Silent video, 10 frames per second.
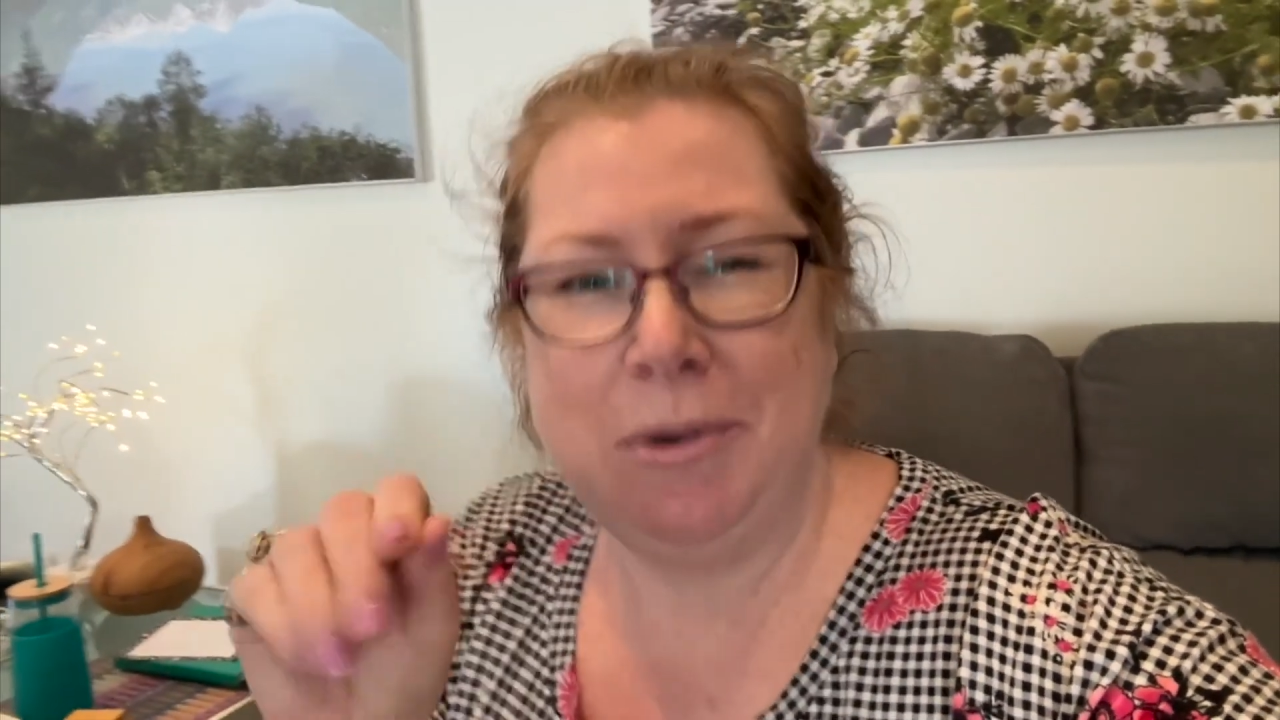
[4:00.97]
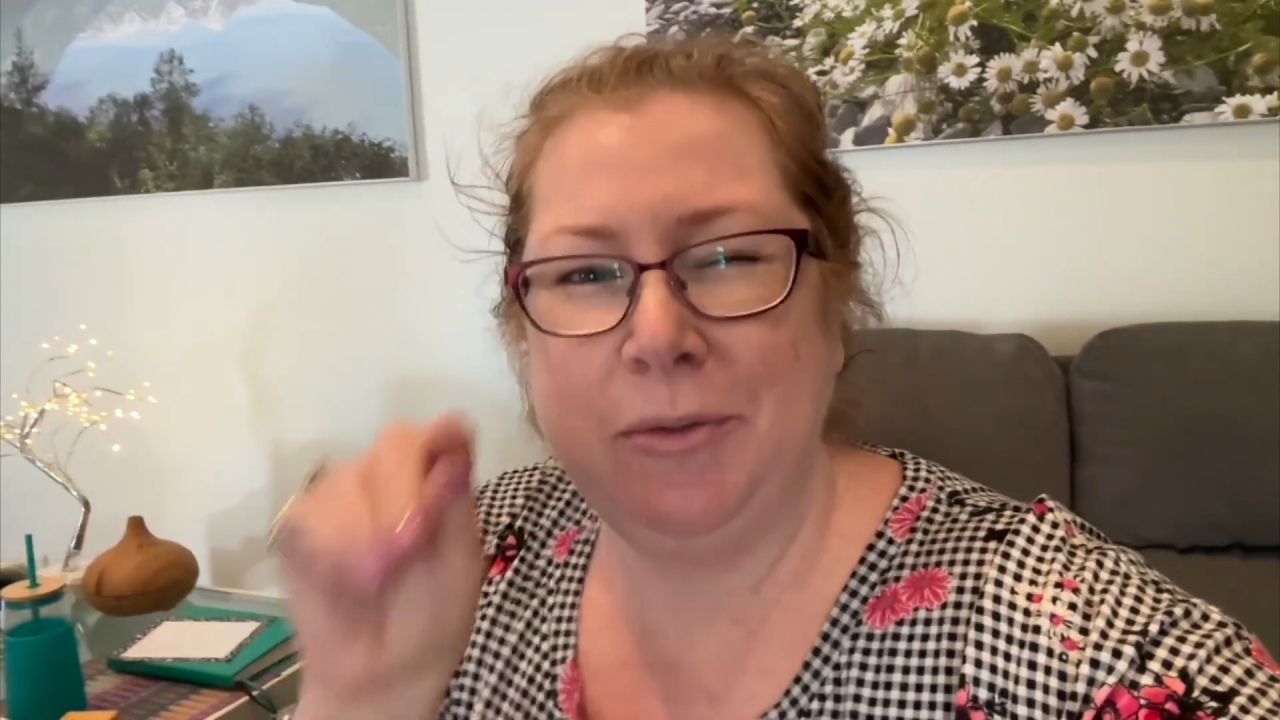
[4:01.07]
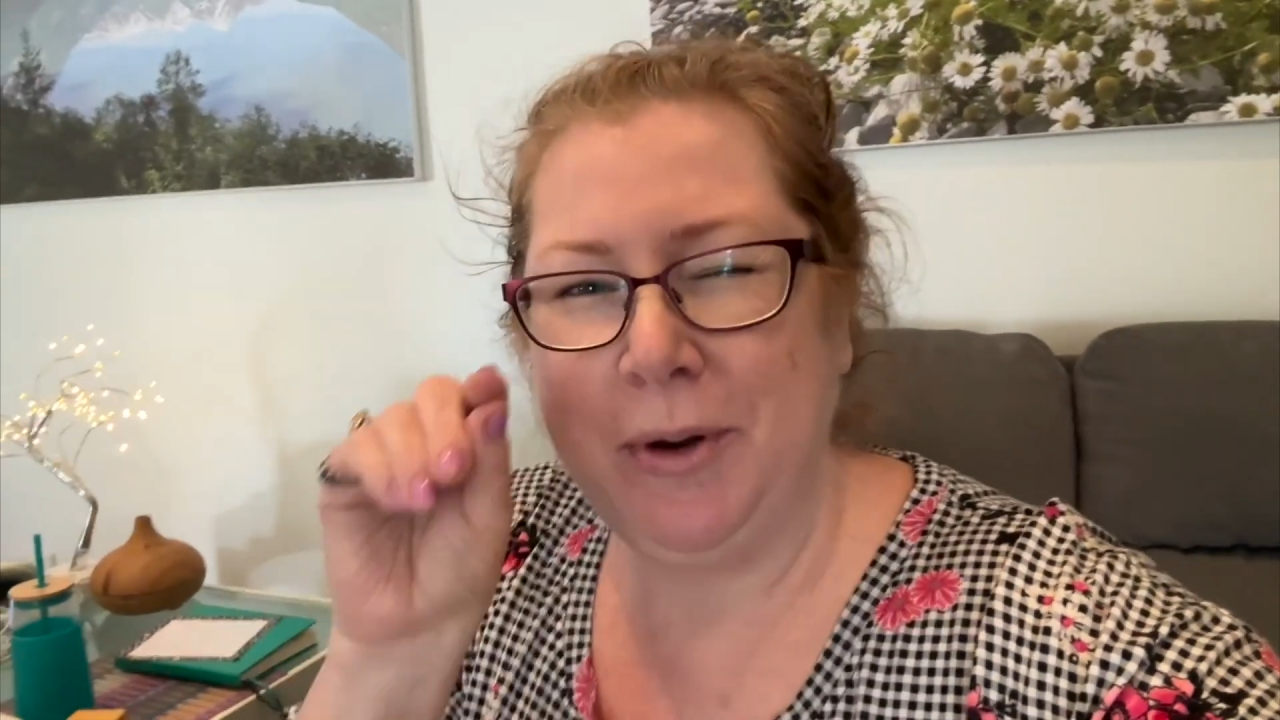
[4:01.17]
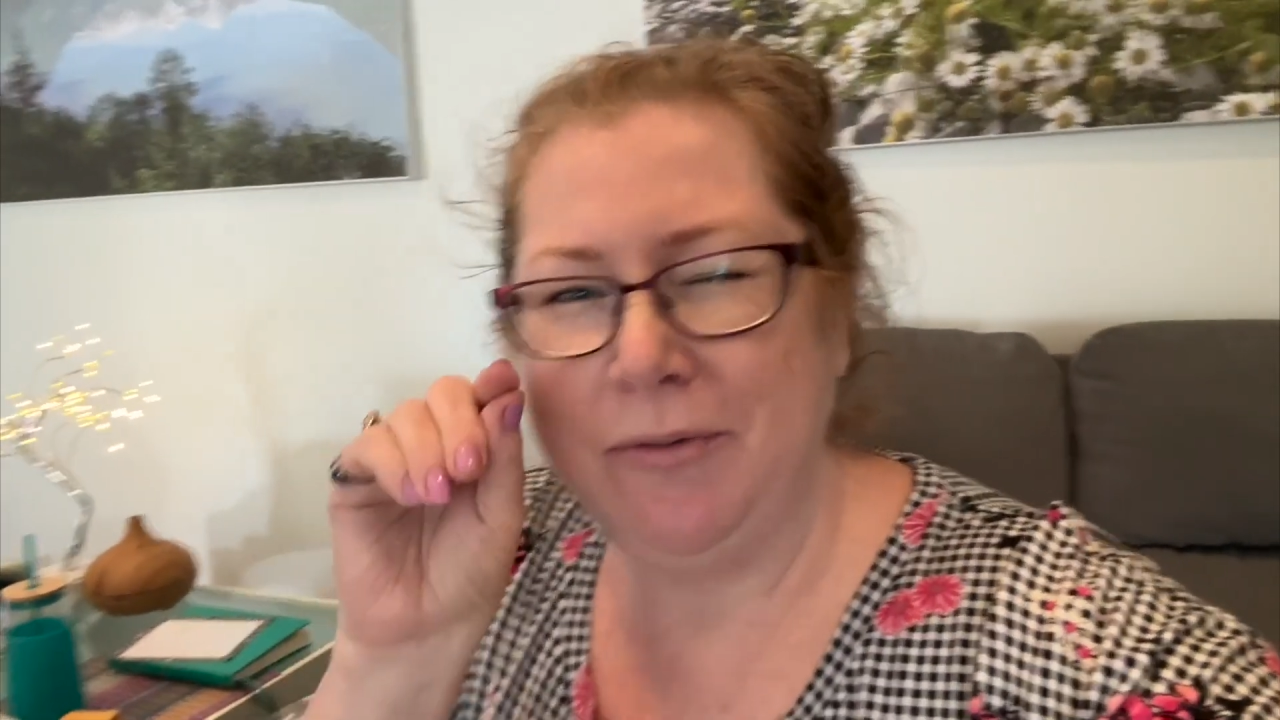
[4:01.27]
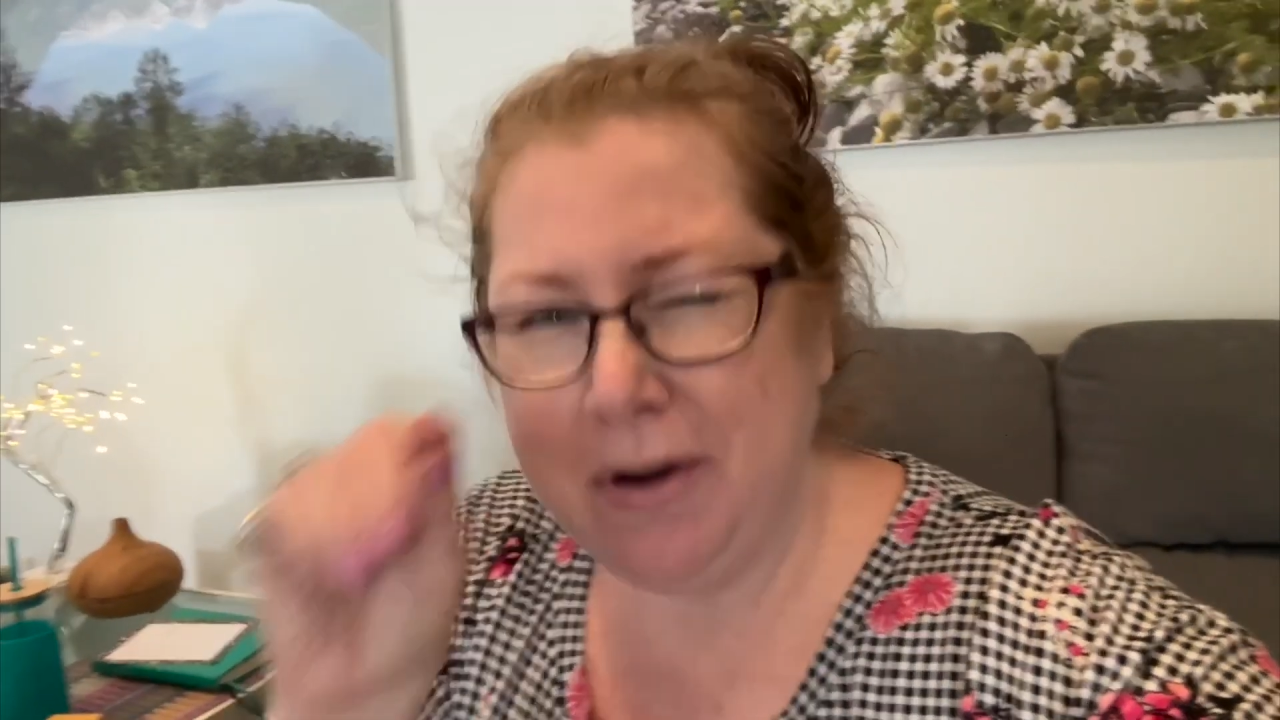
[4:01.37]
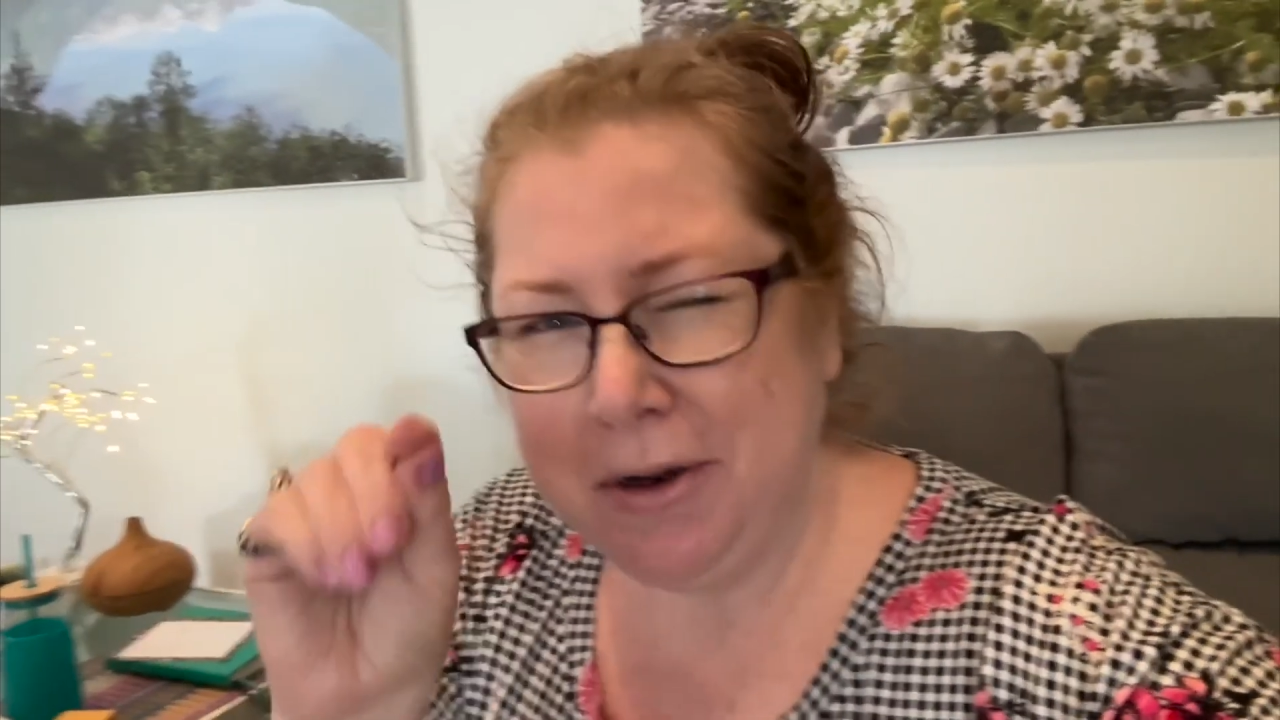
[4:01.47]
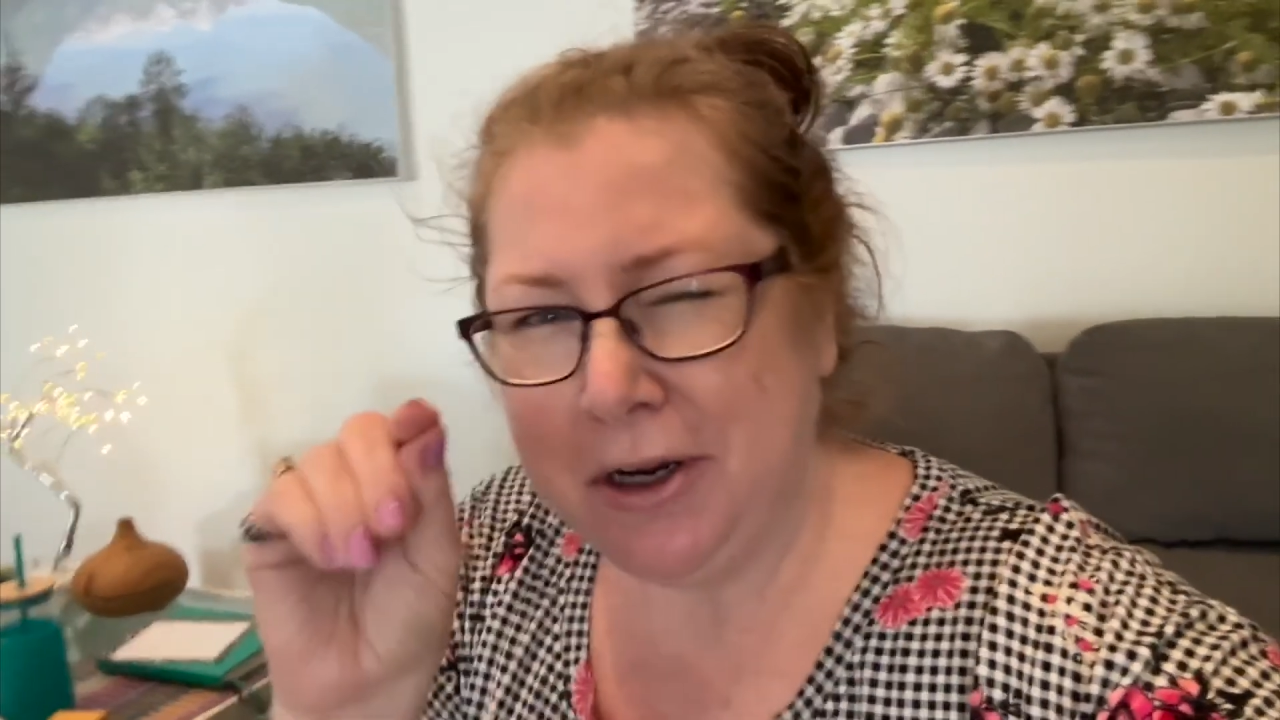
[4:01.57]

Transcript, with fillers: but we're very